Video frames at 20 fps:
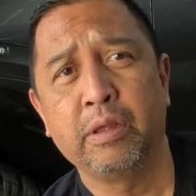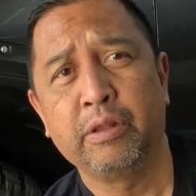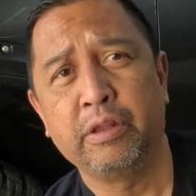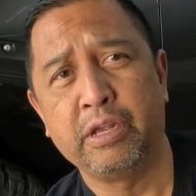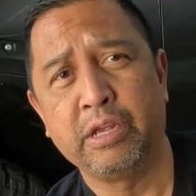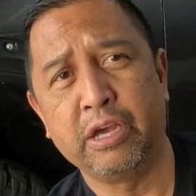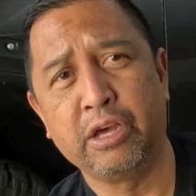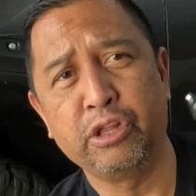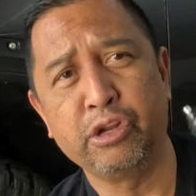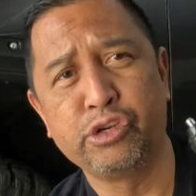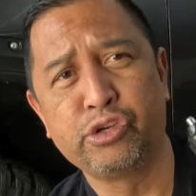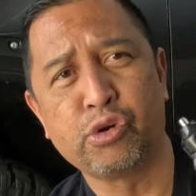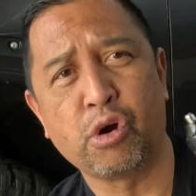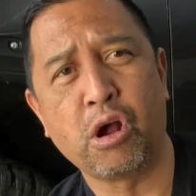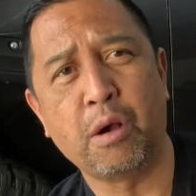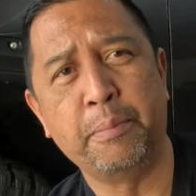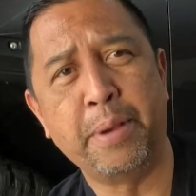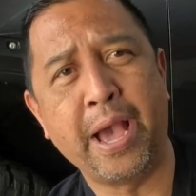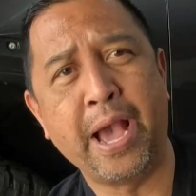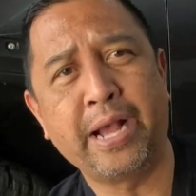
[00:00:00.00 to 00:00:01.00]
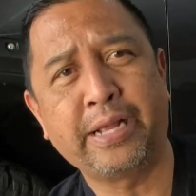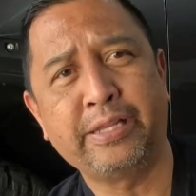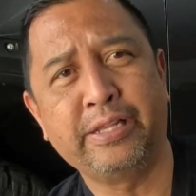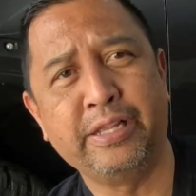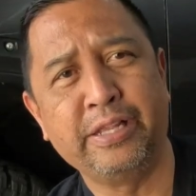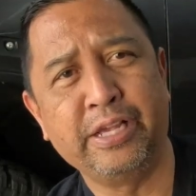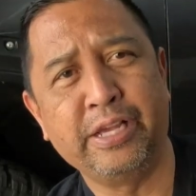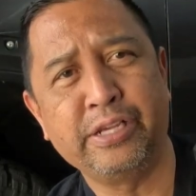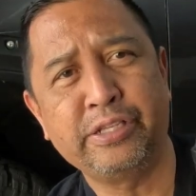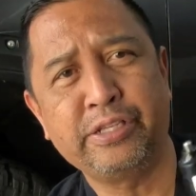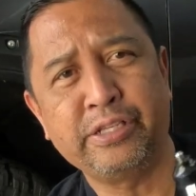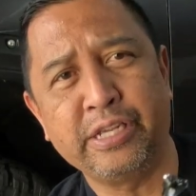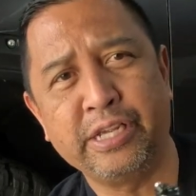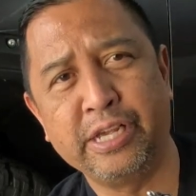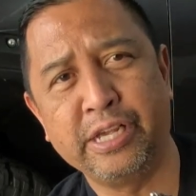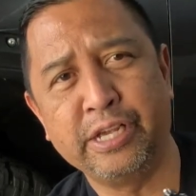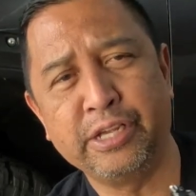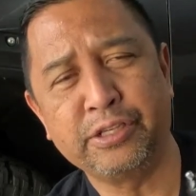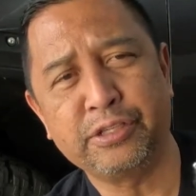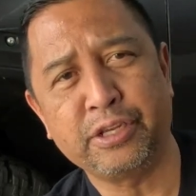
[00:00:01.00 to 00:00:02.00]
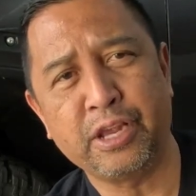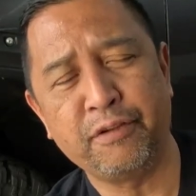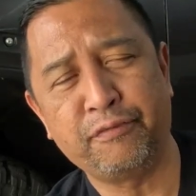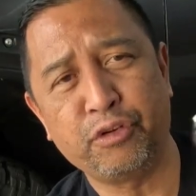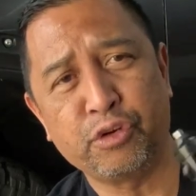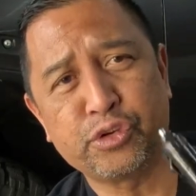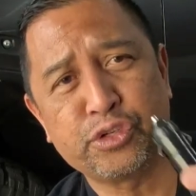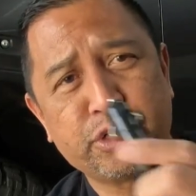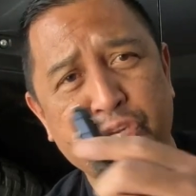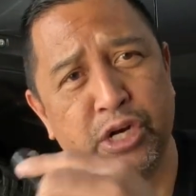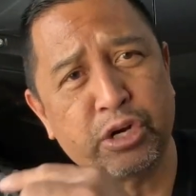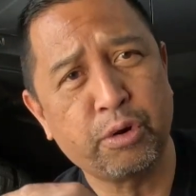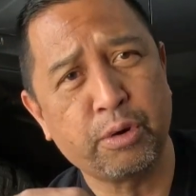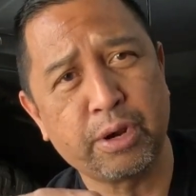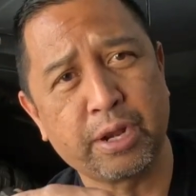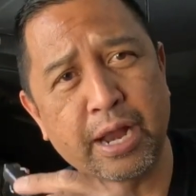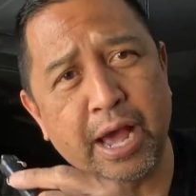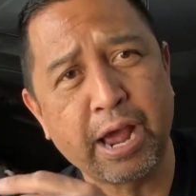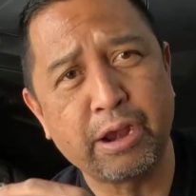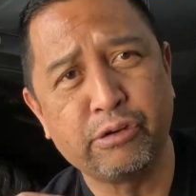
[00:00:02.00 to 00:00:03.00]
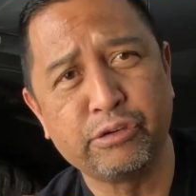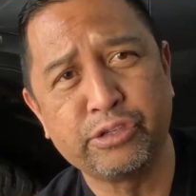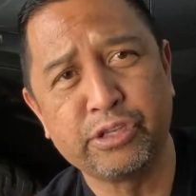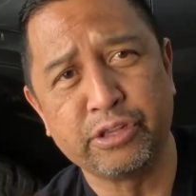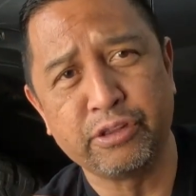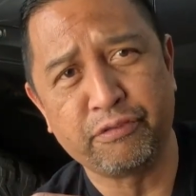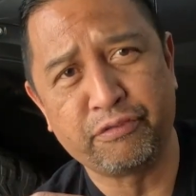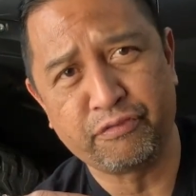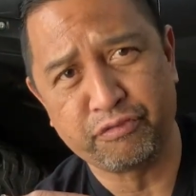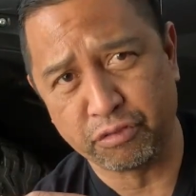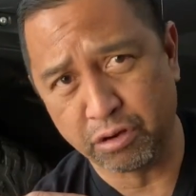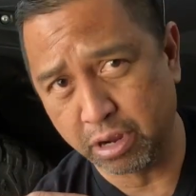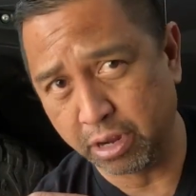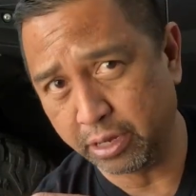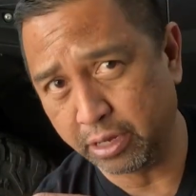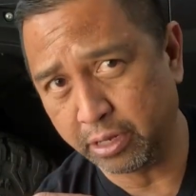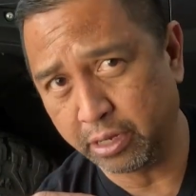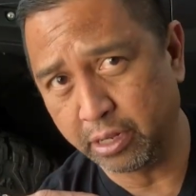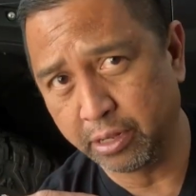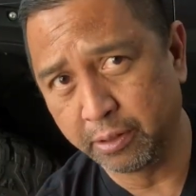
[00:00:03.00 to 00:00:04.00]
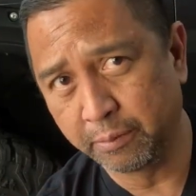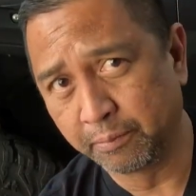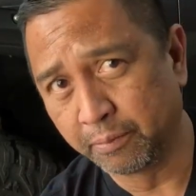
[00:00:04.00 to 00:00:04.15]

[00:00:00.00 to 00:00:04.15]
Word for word: The other drawback to this is if your cigarette lighter is in the front